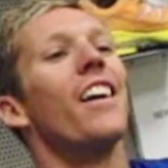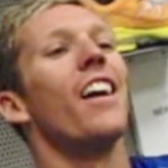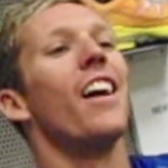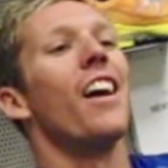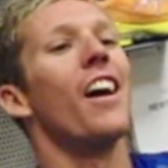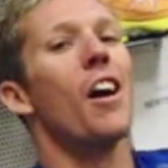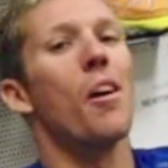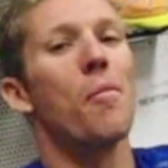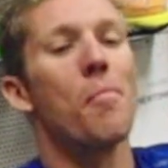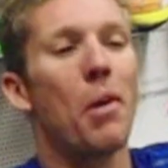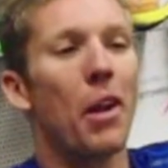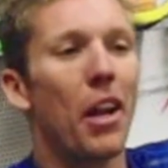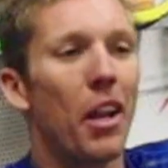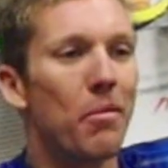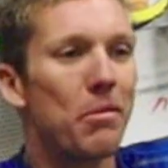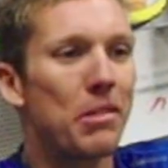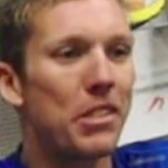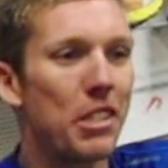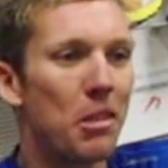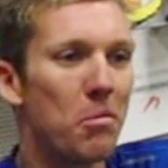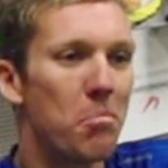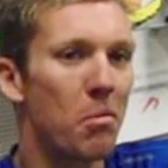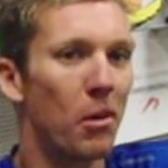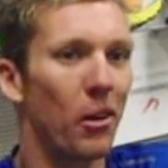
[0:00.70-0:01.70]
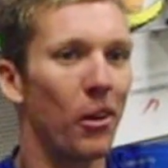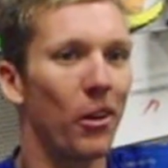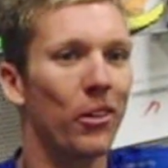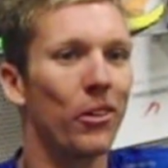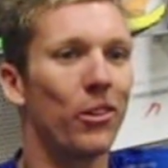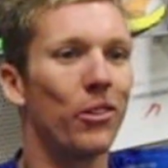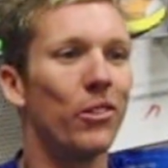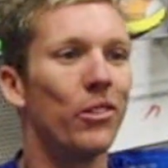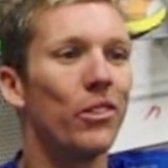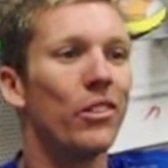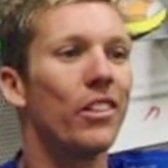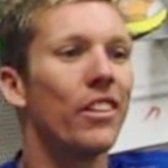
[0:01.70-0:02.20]
My name's
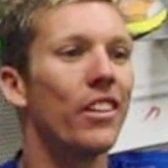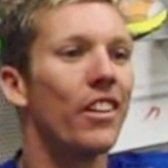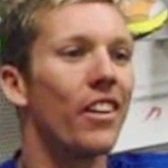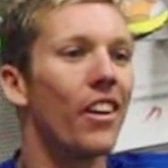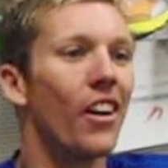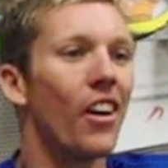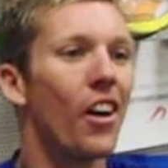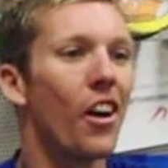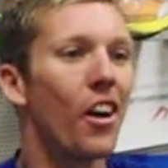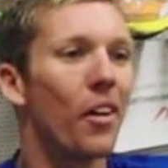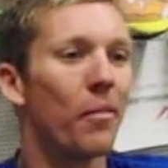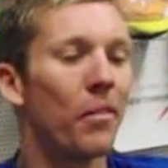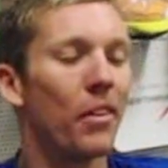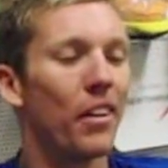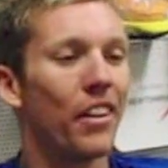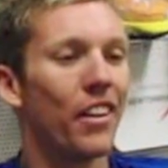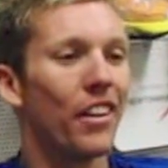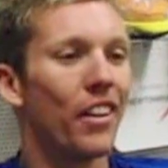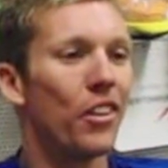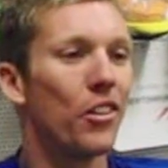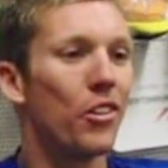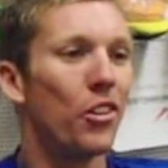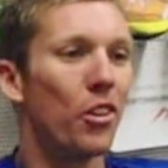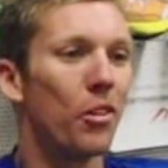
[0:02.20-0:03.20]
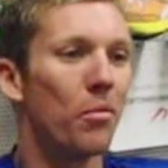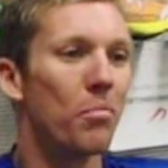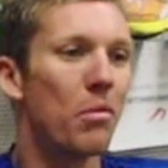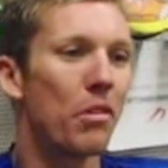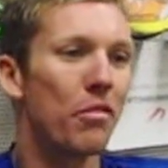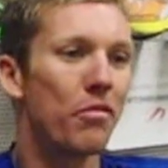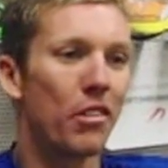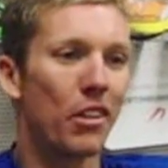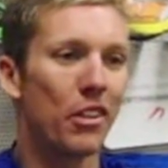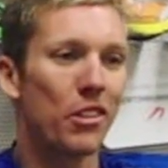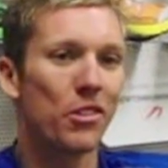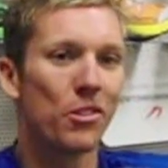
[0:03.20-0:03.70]
Berkel. I'm a new
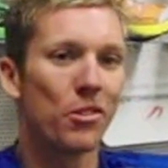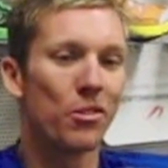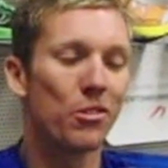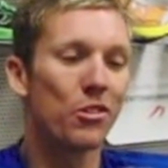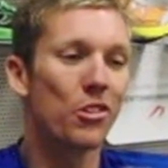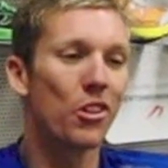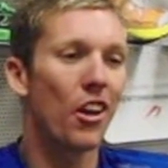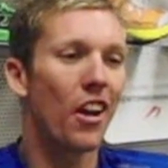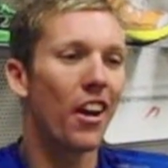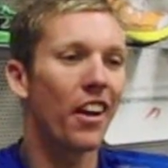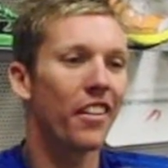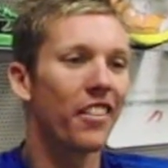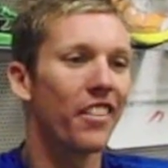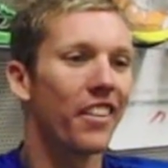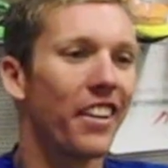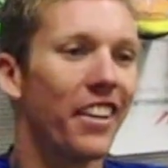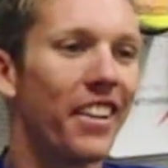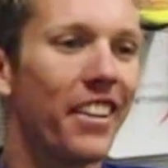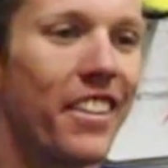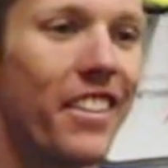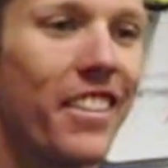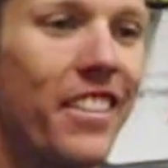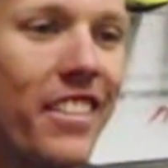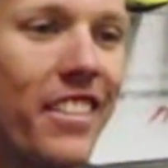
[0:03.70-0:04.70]
professional triathlete.